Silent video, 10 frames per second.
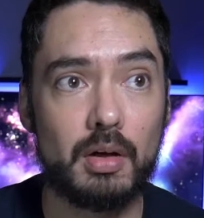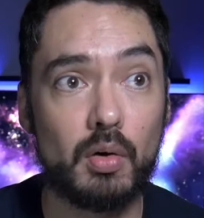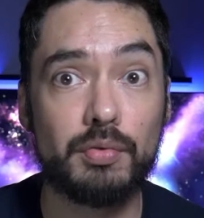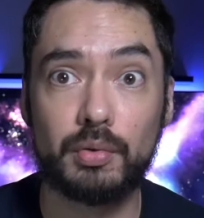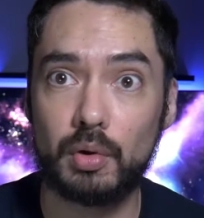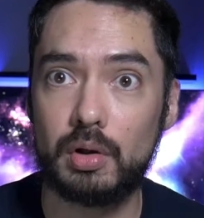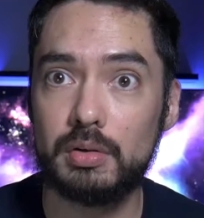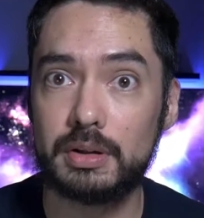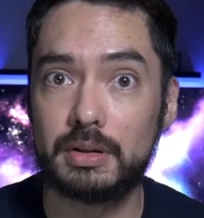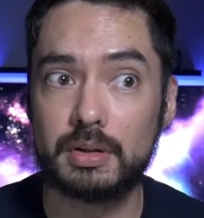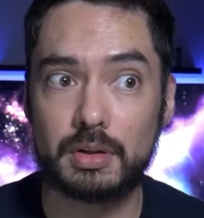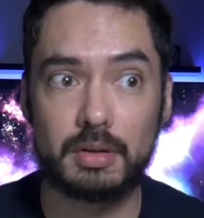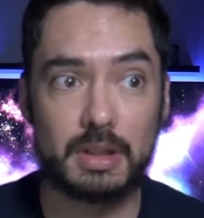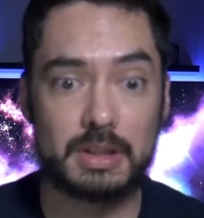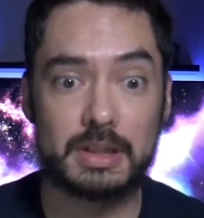overall,
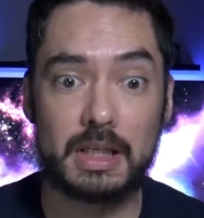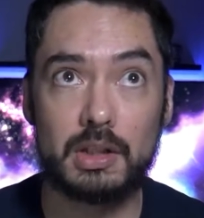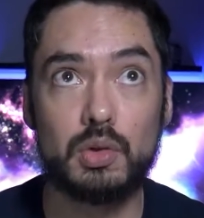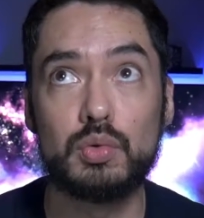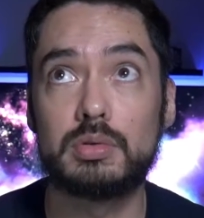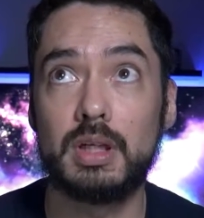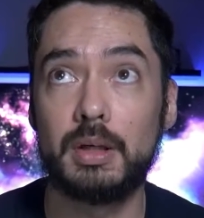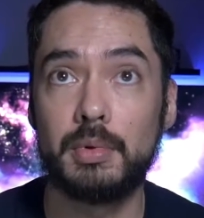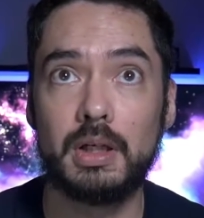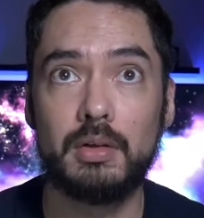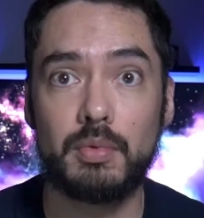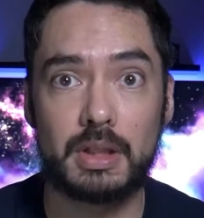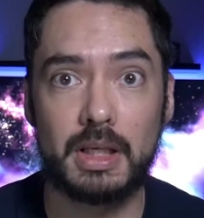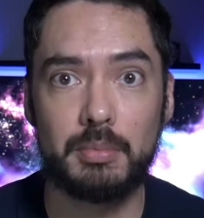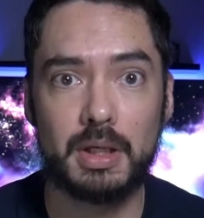there is a huge library
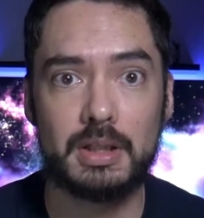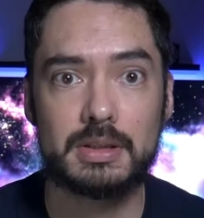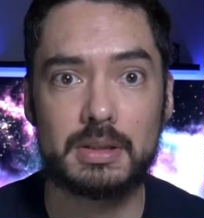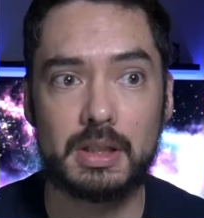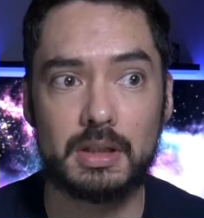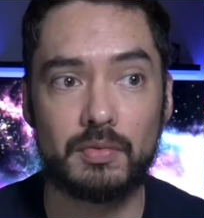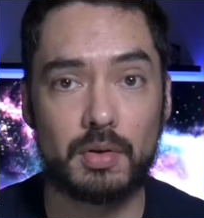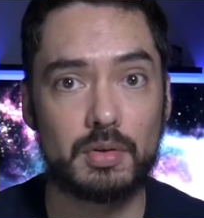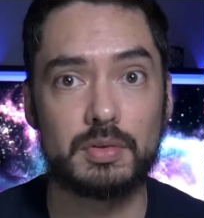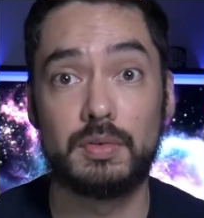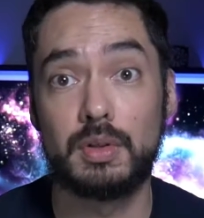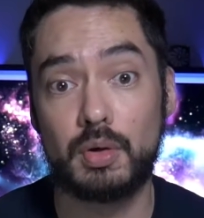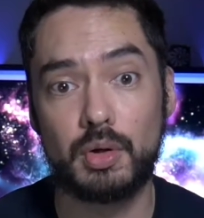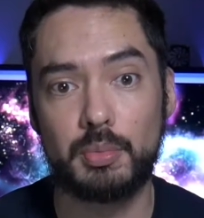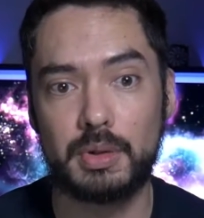with Game Pass. And for those of you who
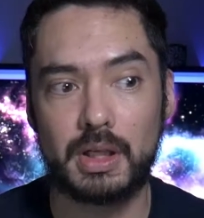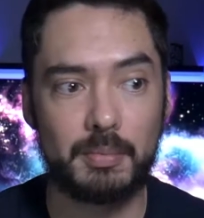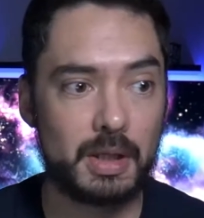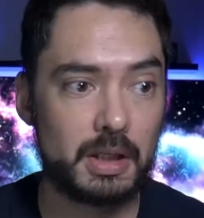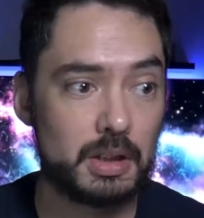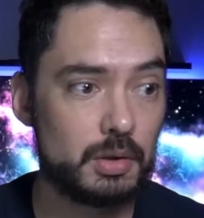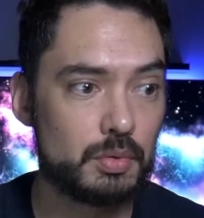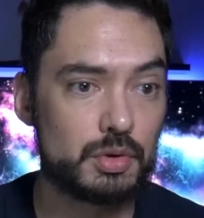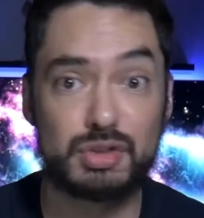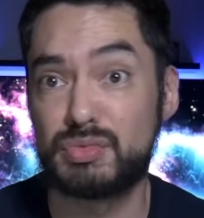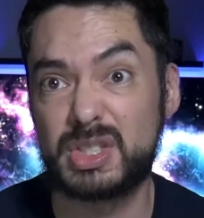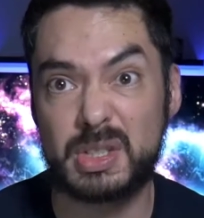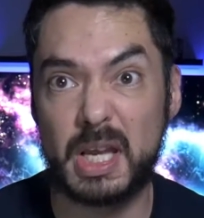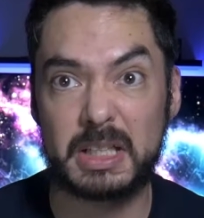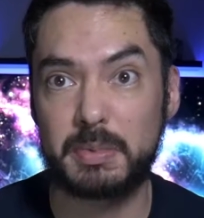don't know me, I'm not a huge just
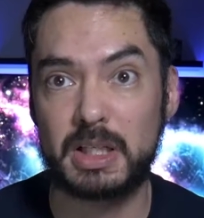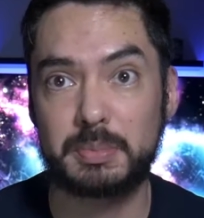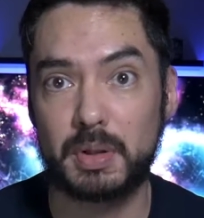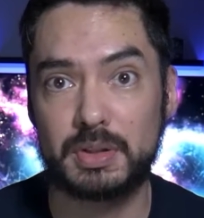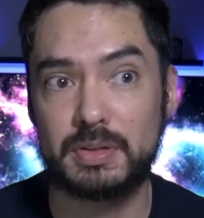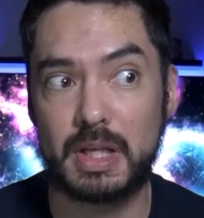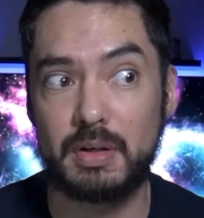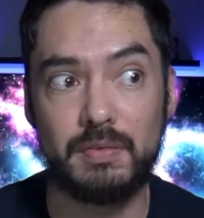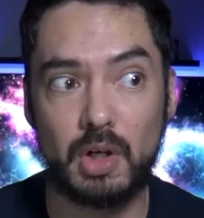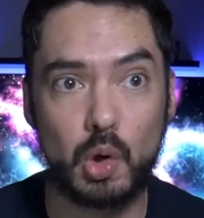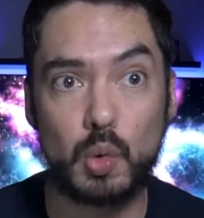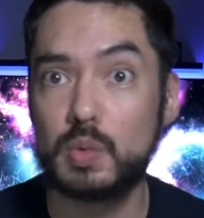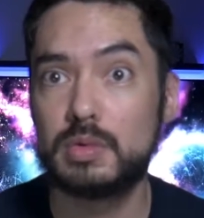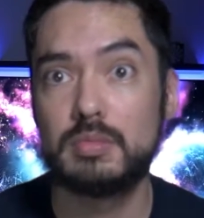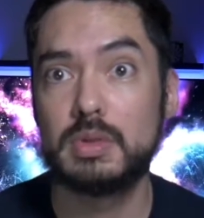Xbox person. I don't even
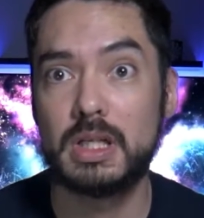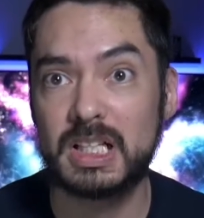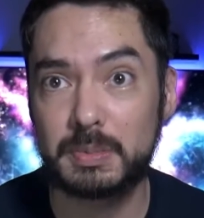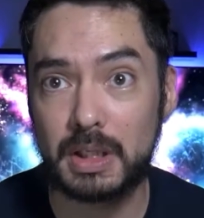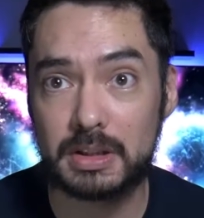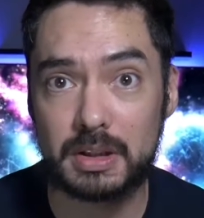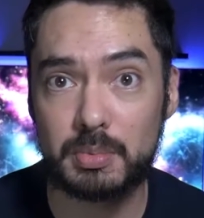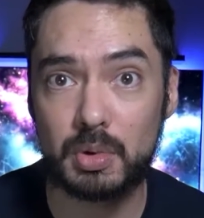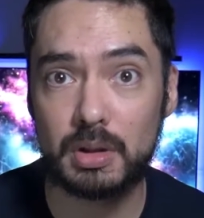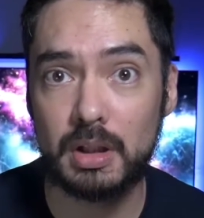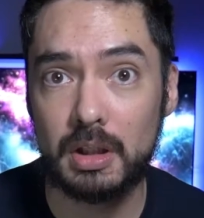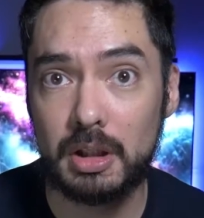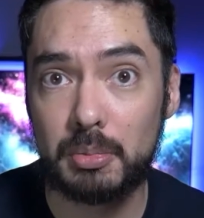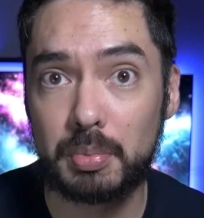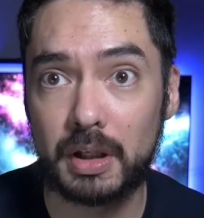own an Xbox anymore,
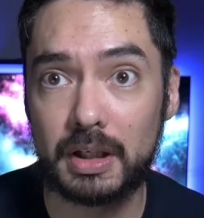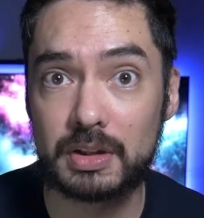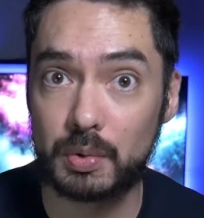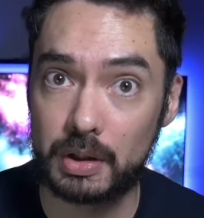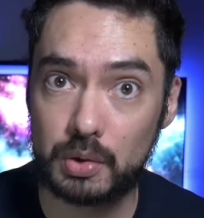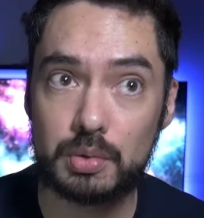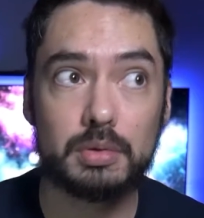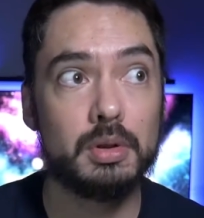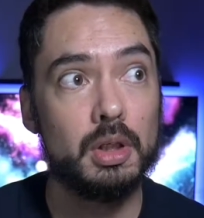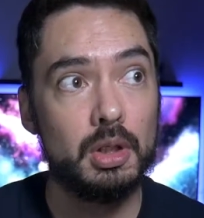but it's really cool